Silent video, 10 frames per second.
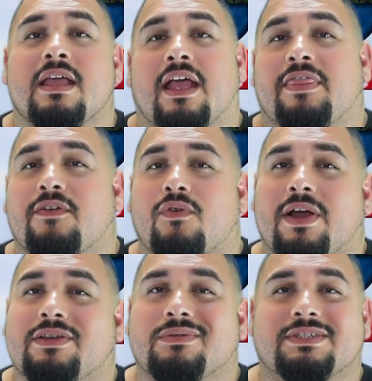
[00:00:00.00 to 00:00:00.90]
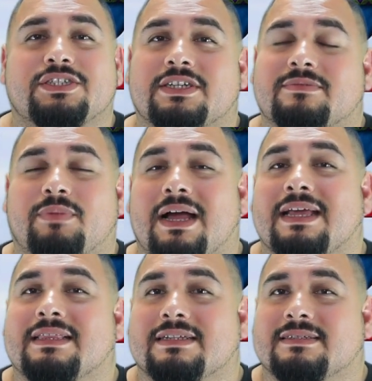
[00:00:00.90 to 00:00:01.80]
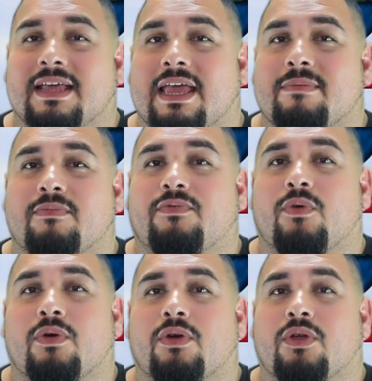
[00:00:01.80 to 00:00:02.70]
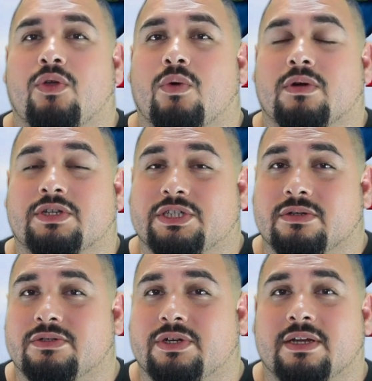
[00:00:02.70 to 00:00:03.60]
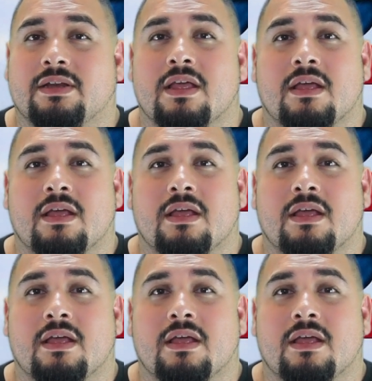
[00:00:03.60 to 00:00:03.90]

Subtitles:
and therefore I don't suggest buying this game for your children